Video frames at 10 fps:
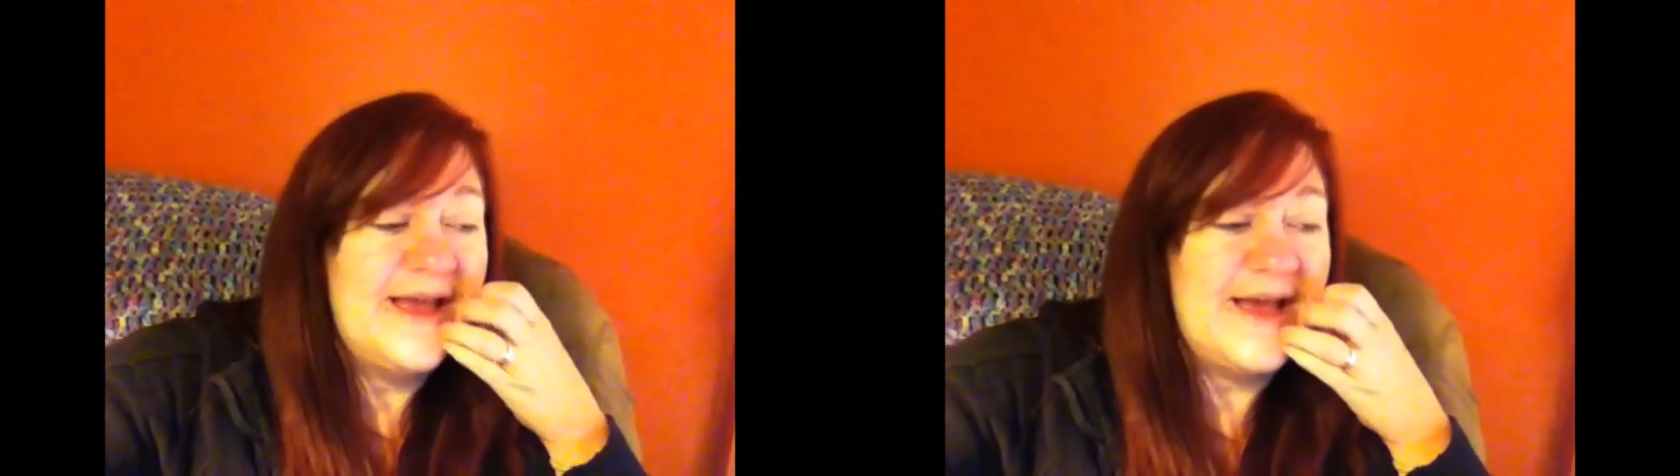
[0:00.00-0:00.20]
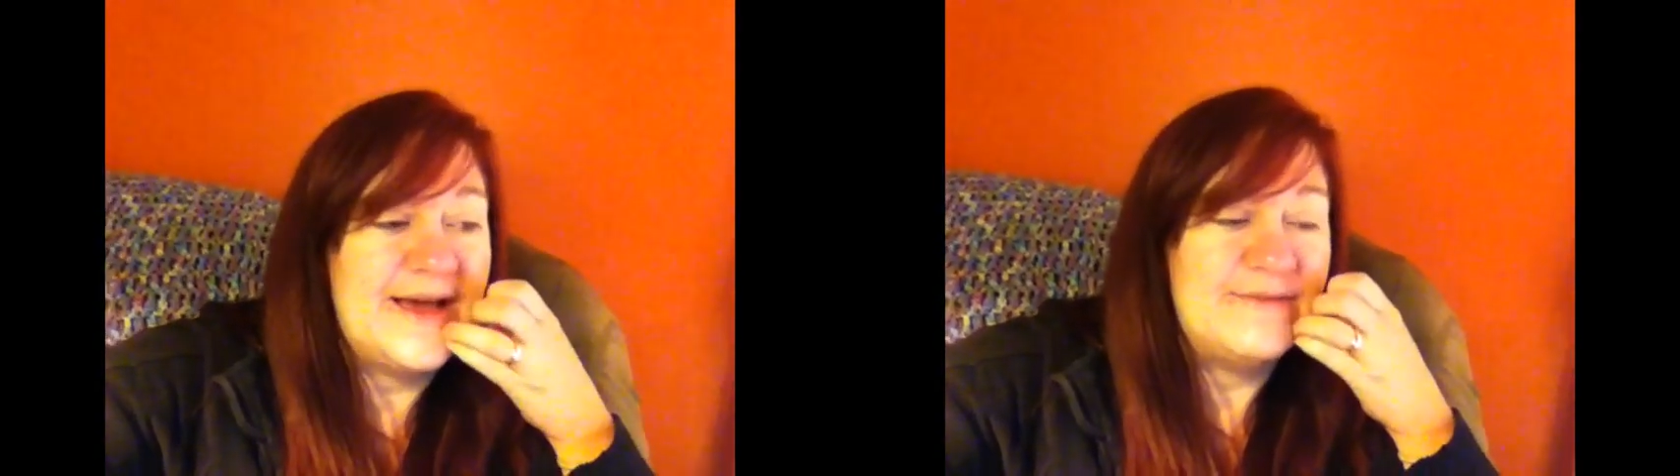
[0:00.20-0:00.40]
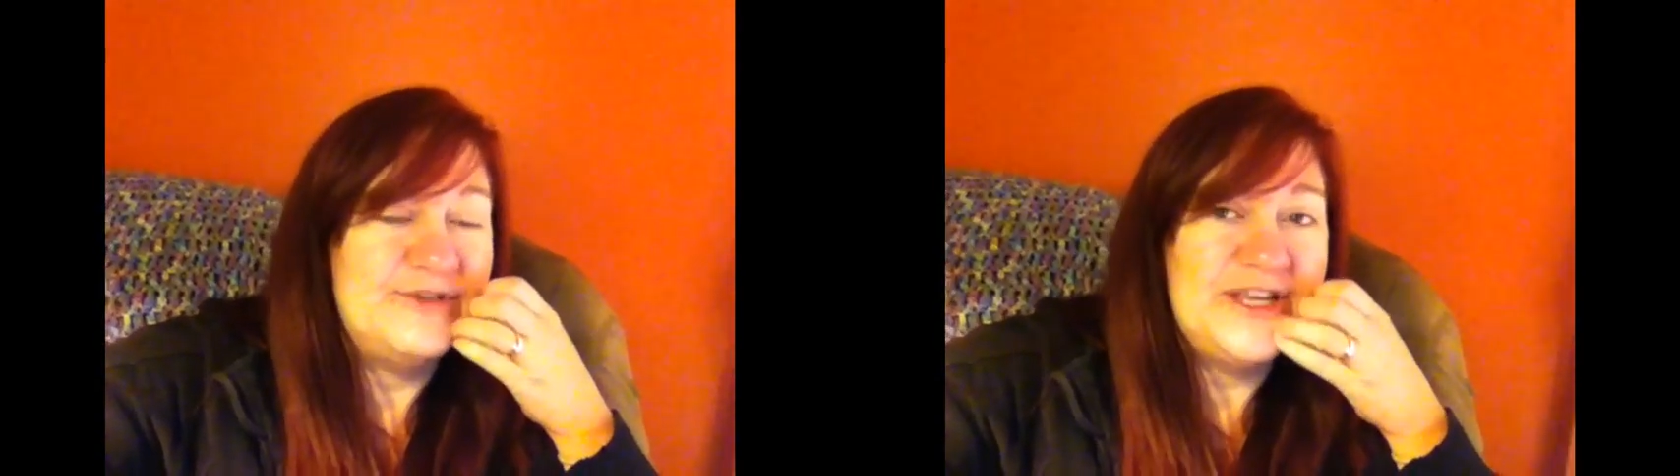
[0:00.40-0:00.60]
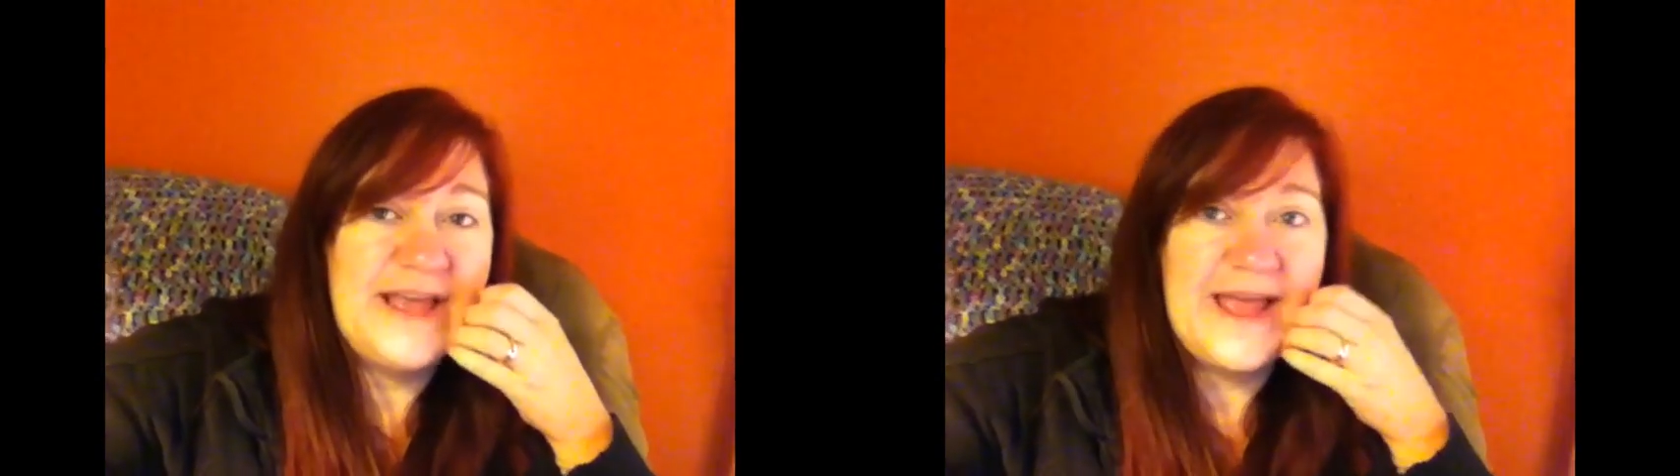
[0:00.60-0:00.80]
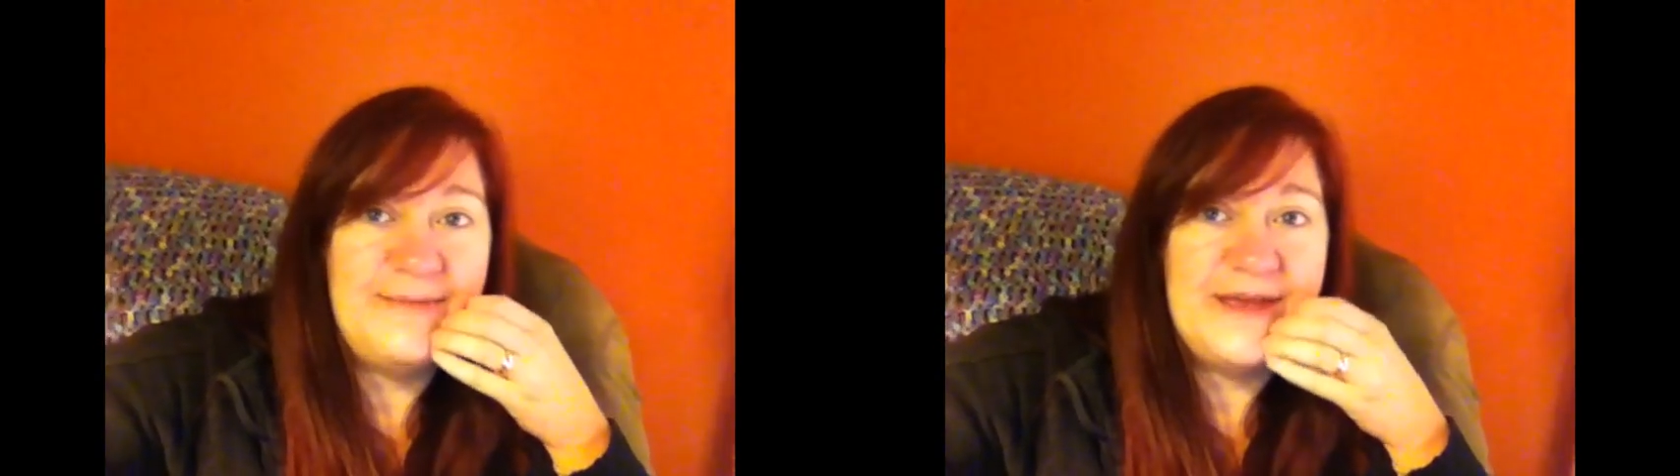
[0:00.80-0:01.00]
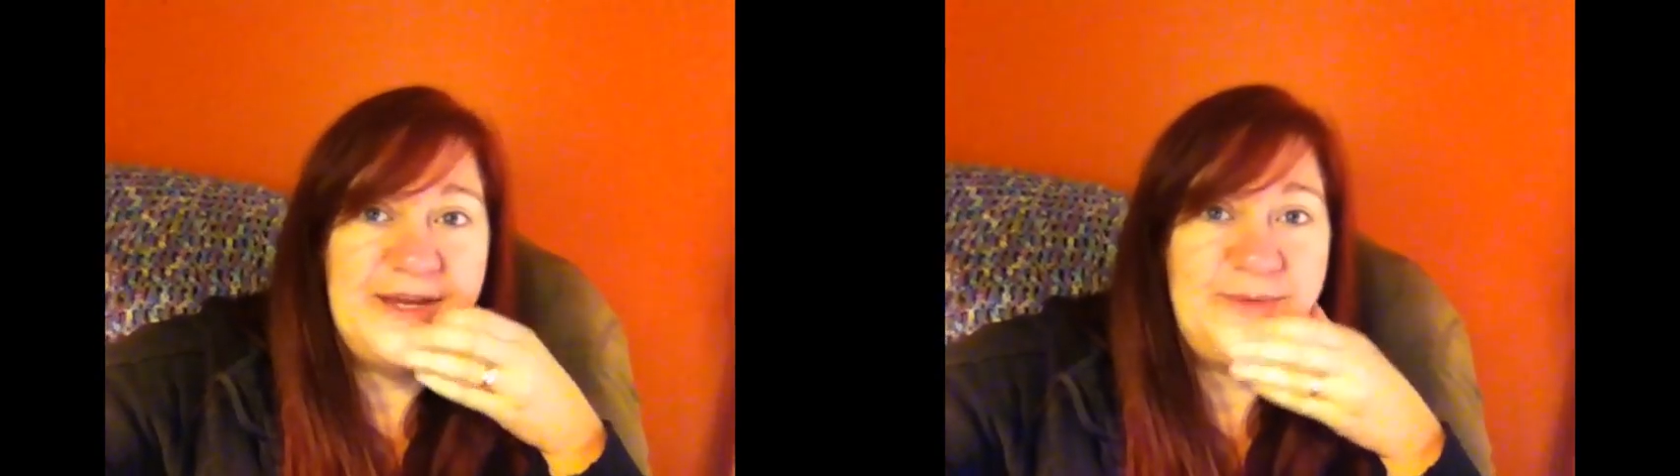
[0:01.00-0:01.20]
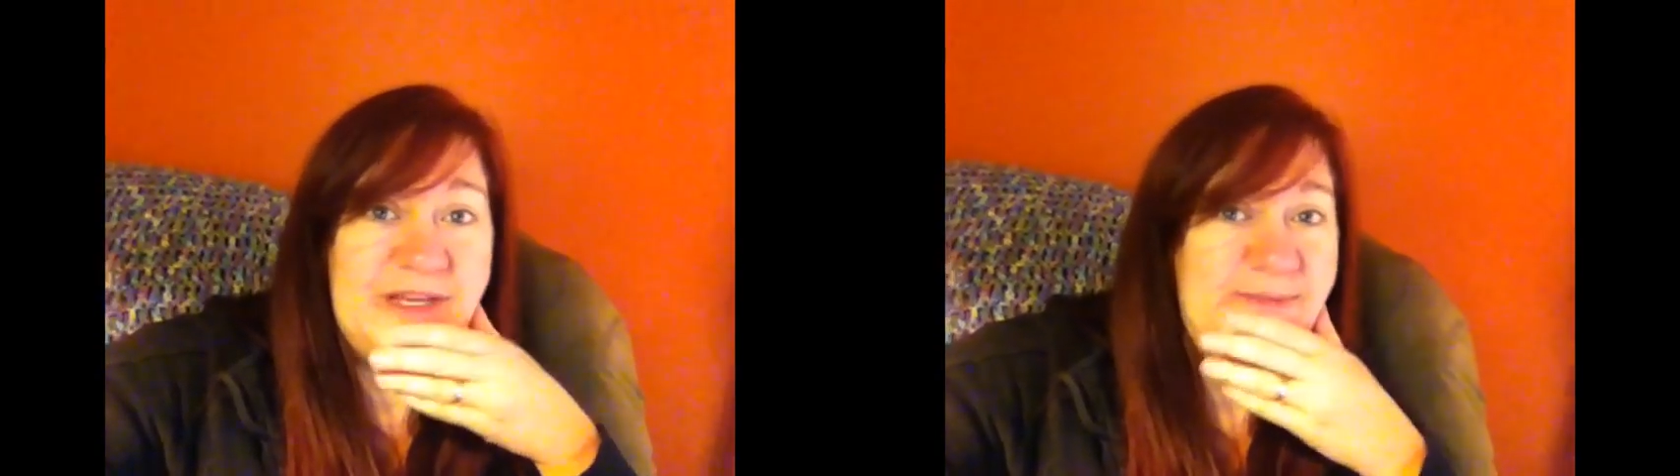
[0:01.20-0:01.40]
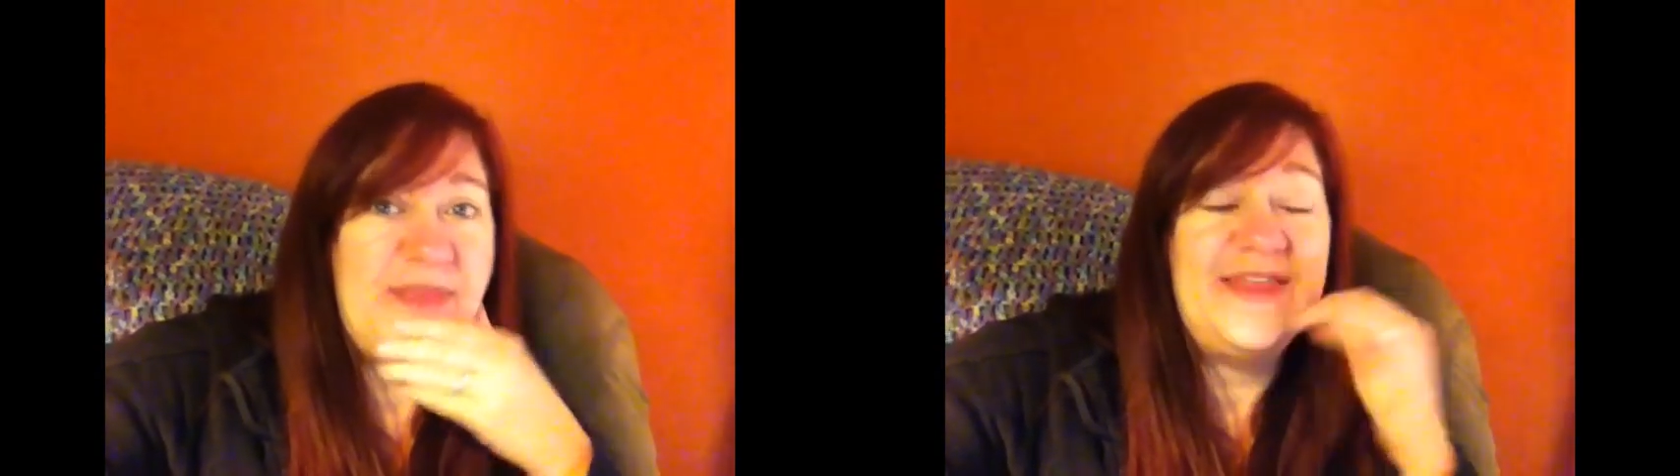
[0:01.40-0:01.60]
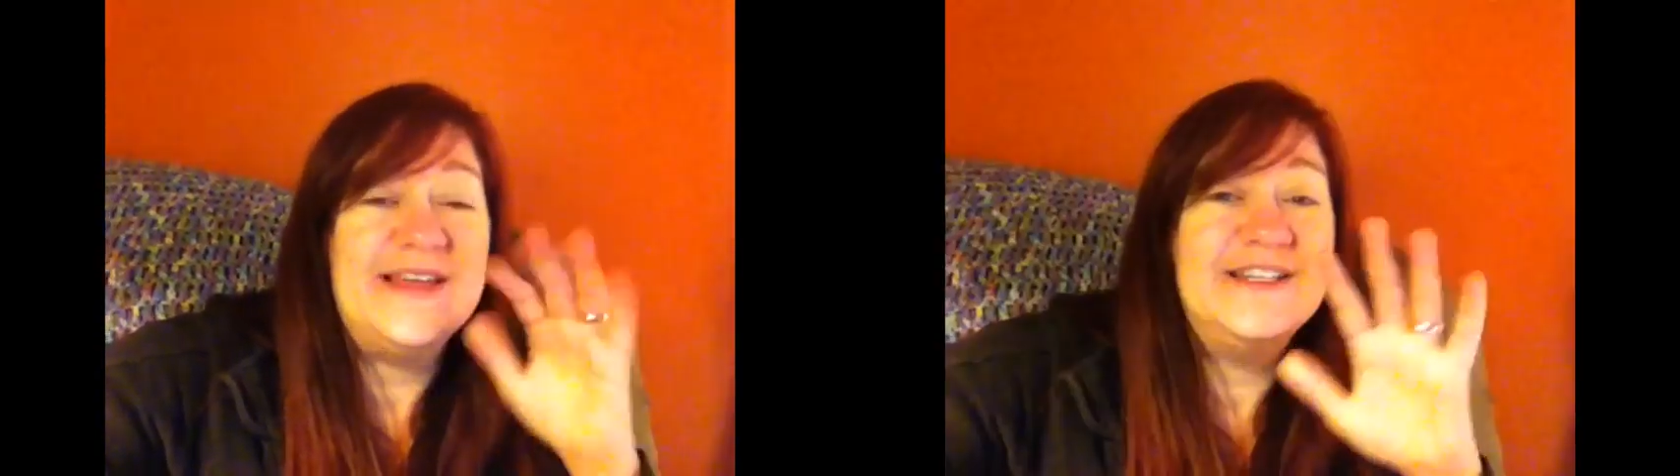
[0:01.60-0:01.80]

Um, she came in. We spent the